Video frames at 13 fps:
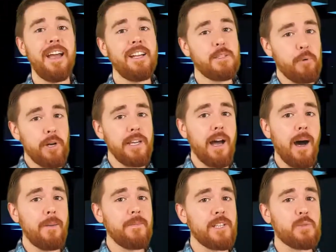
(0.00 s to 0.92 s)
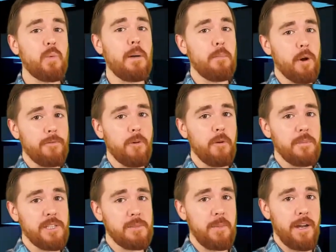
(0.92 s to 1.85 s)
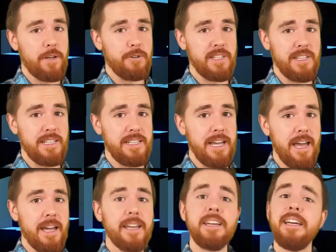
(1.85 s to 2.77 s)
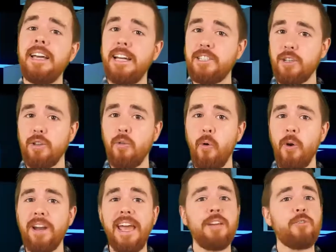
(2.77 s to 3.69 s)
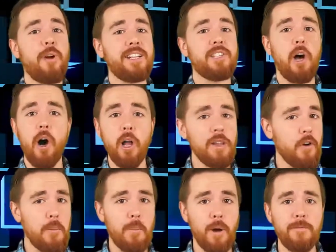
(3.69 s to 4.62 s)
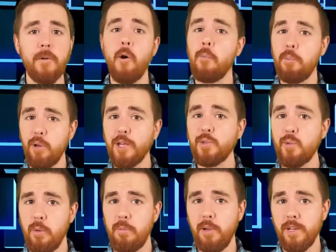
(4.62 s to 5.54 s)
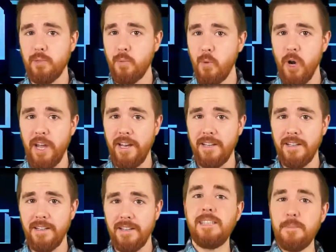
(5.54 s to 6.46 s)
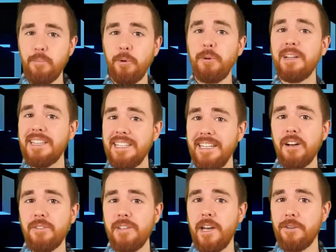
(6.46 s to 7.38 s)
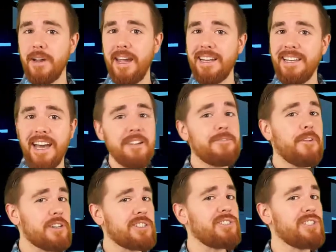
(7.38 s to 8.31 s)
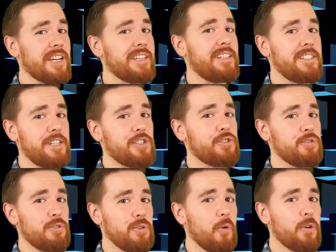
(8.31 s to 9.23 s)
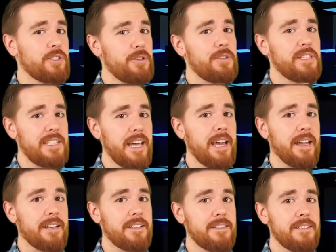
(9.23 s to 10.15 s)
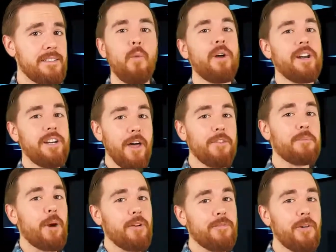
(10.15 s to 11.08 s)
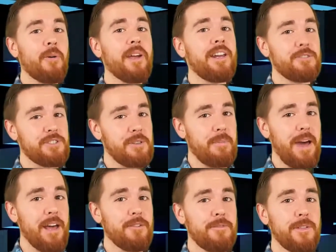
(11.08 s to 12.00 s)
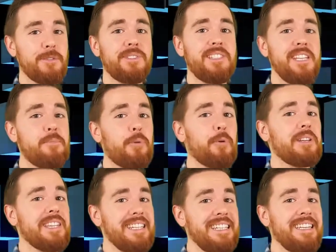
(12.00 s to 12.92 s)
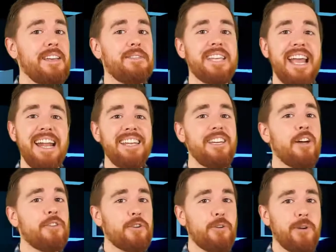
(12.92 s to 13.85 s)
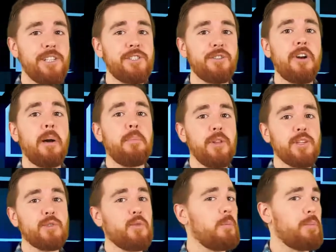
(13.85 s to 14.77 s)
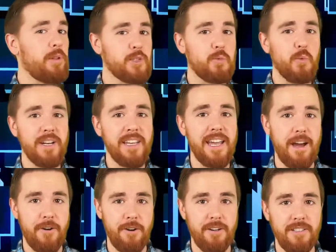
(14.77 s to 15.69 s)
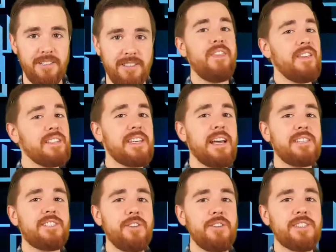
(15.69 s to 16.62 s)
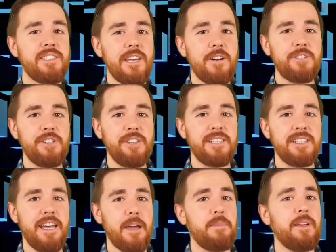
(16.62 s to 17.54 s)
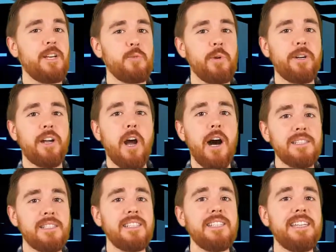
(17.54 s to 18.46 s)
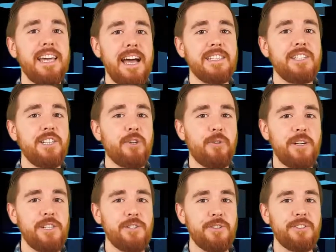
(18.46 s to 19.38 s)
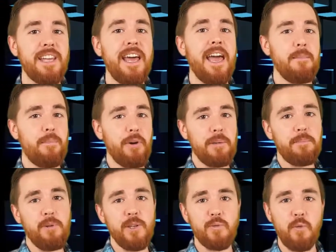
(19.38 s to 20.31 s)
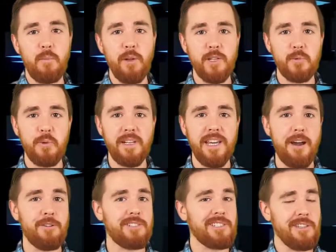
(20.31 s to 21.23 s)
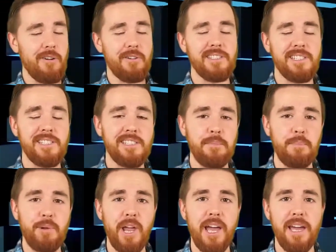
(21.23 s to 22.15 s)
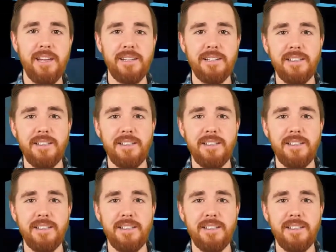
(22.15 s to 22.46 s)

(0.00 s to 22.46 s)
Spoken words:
It's pretty obvious why Merfolk Mistbinder is in the deck. It's a lord and grants all of our merfolk +1/+1. Deeproot Elite, on the other hand, kind of functions like an additional lord to the deck. When another merfolk enters the battlefield, Deeproot Elite gives any other creature a +1/+1 counter. This adds to the synergy of the deck because we're constantly casting creatures and putting +1/+1 counters as long as this is in play.